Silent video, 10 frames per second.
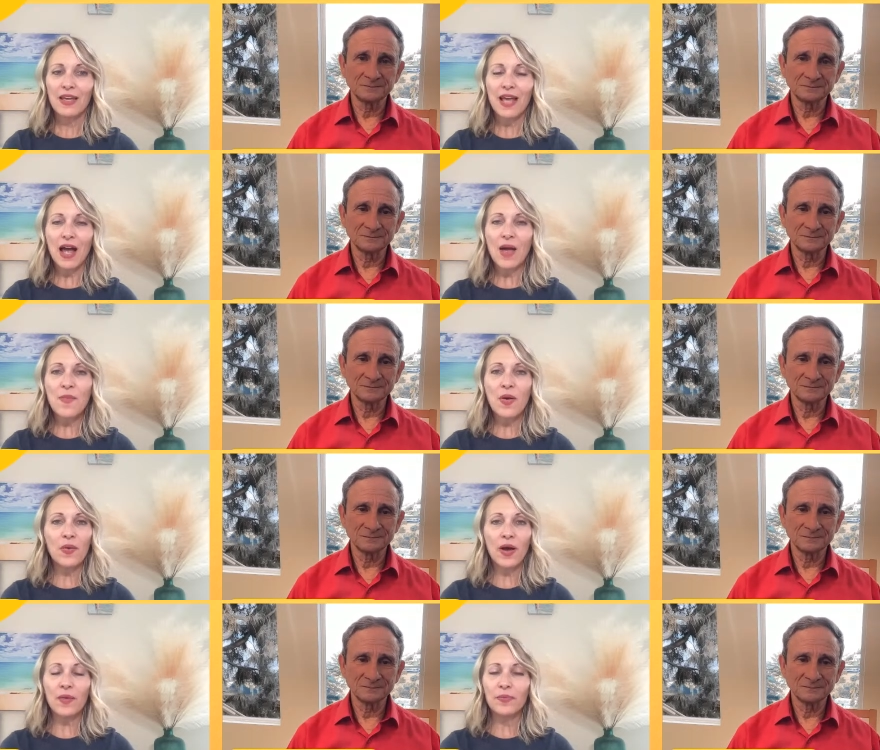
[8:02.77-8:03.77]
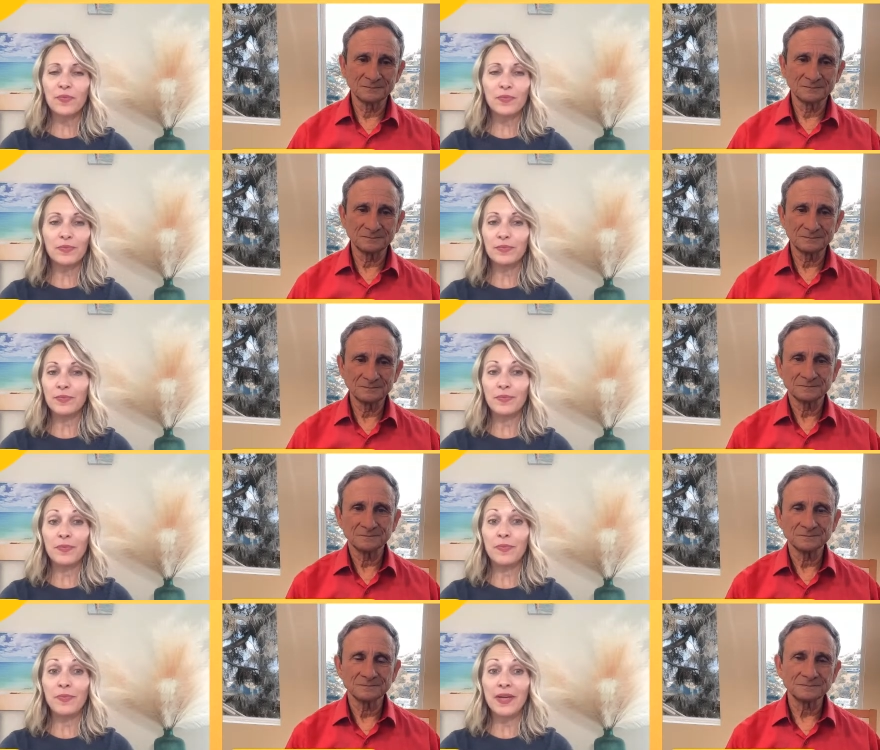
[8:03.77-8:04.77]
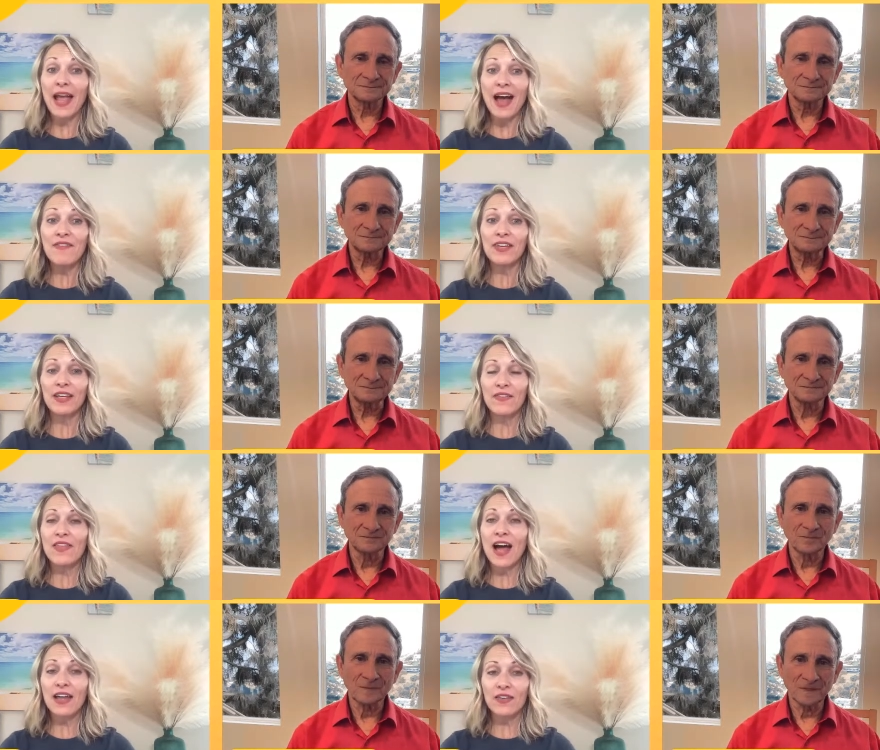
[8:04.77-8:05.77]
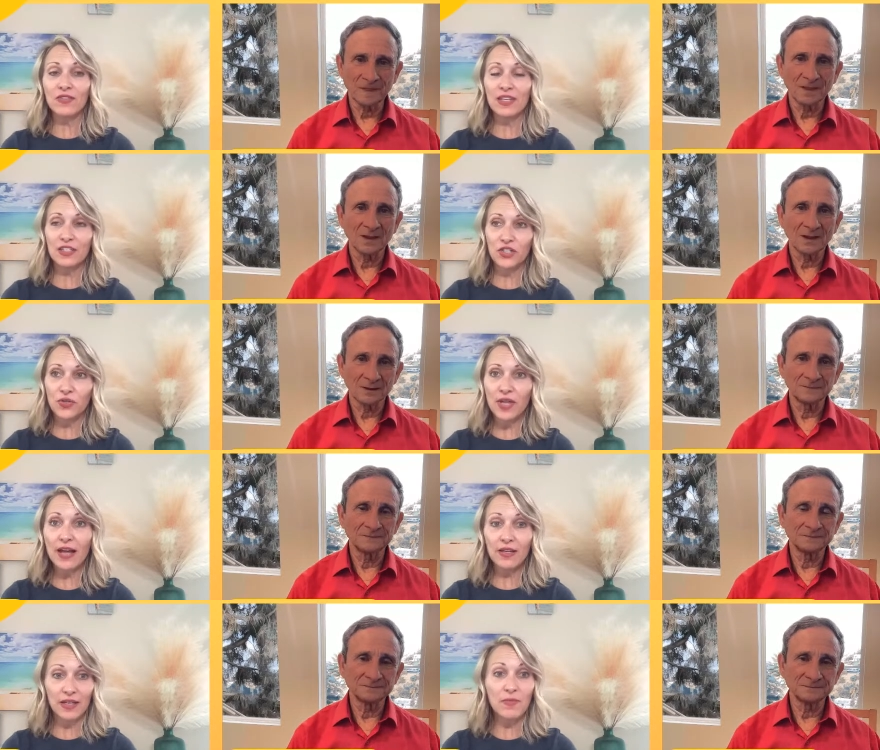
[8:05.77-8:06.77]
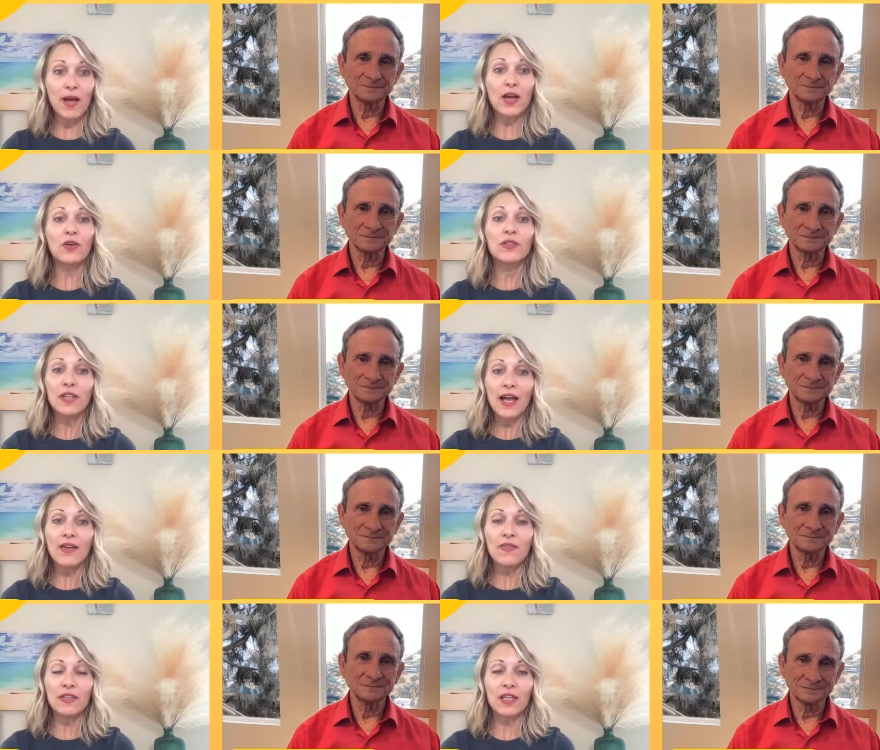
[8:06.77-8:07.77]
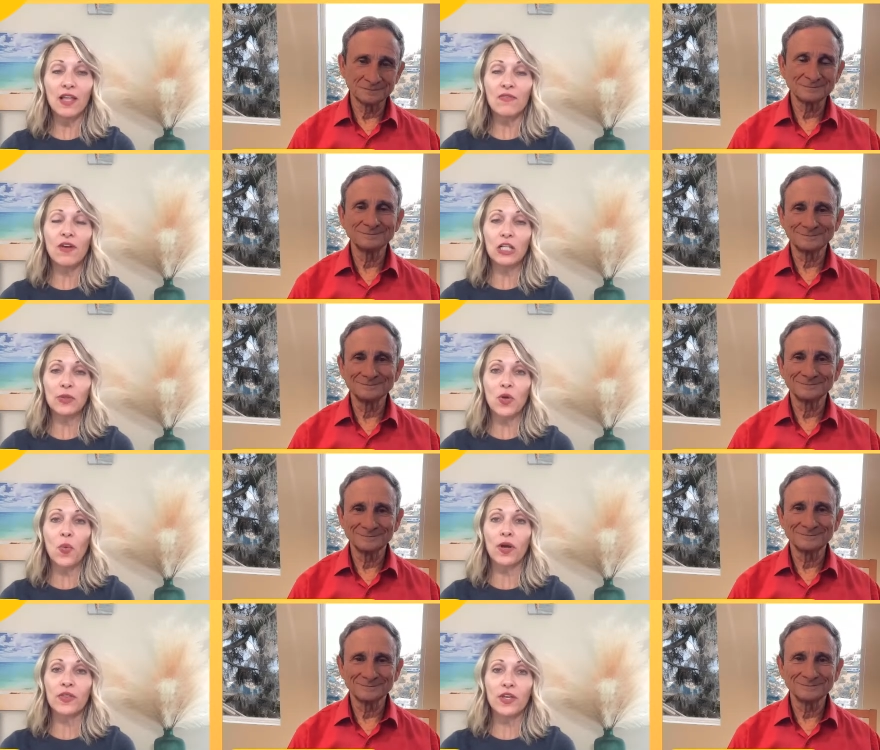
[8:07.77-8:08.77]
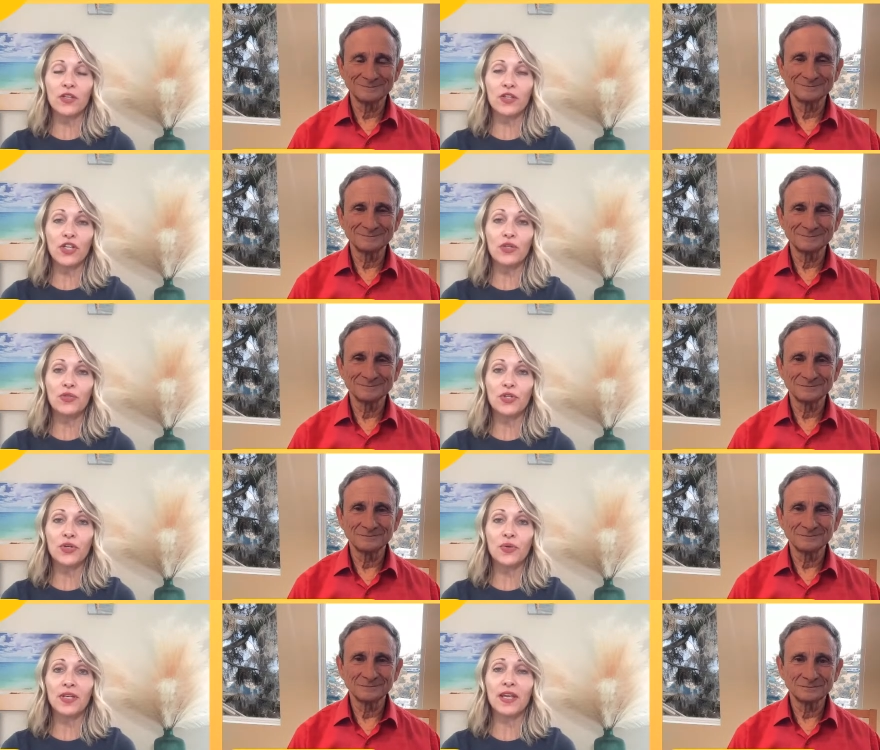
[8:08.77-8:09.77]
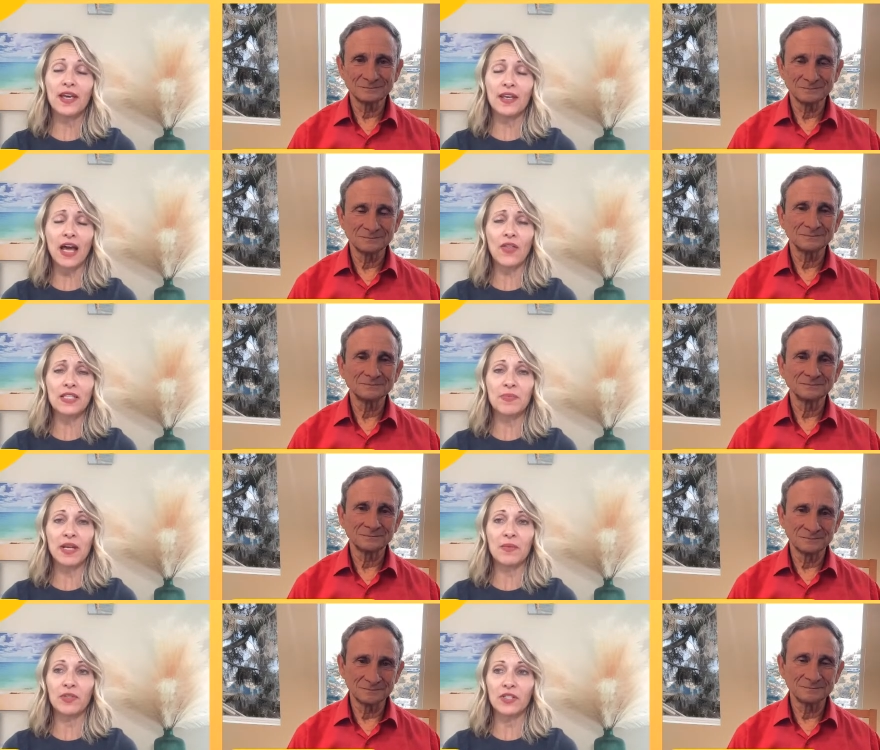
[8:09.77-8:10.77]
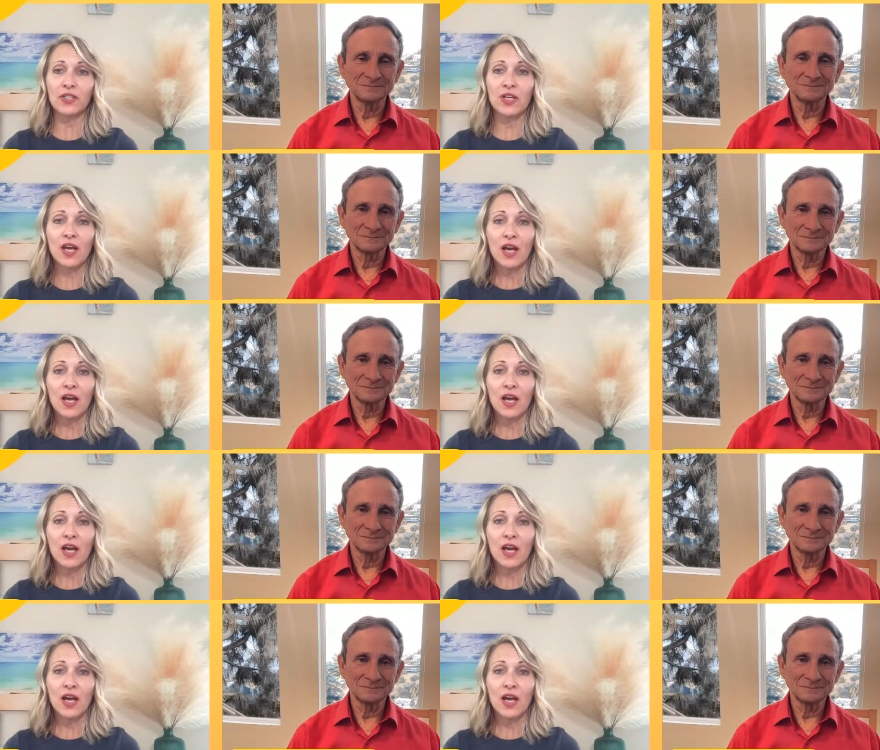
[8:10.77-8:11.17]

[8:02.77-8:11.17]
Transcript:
Speaker 1: yeah, I'm a, a big advocate of that and do that in my own life and the love following the work that, that you do and, and how that's been able to